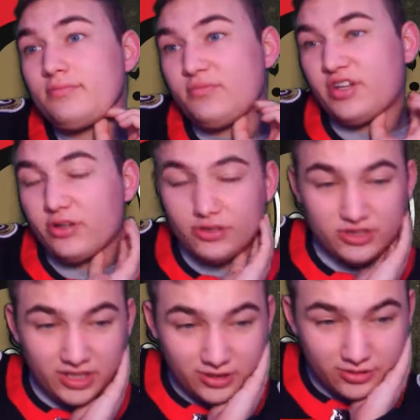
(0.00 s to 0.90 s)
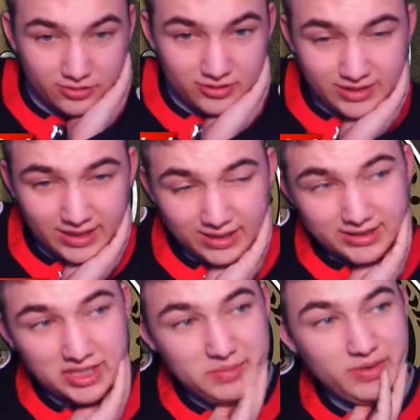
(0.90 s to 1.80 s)
Daryl Sutter's
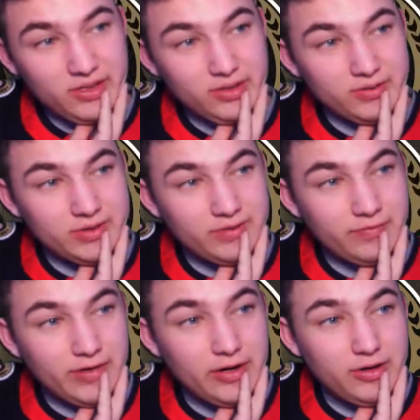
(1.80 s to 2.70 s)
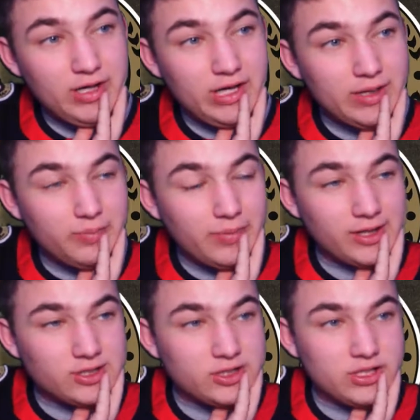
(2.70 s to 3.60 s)
team here very
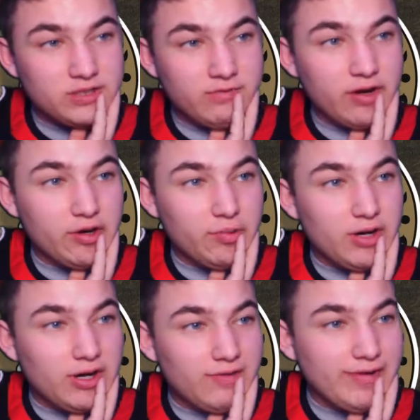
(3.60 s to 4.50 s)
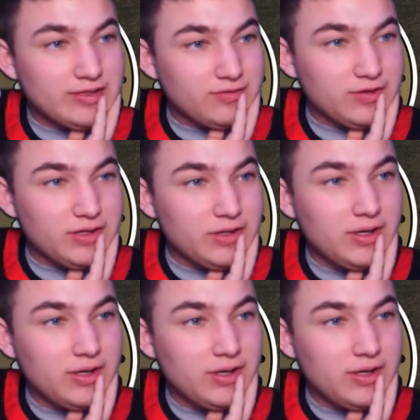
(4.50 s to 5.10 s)
well offensively